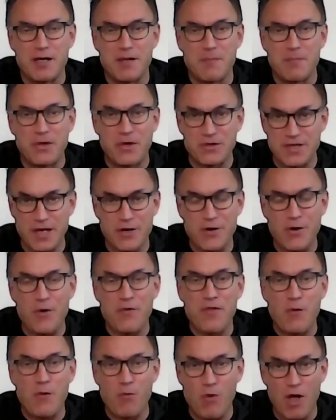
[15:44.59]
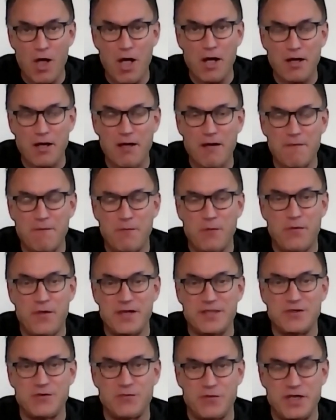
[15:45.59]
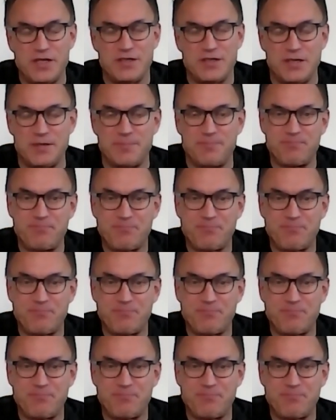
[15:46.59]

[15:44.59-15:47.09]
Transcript: because I know they work for this reason.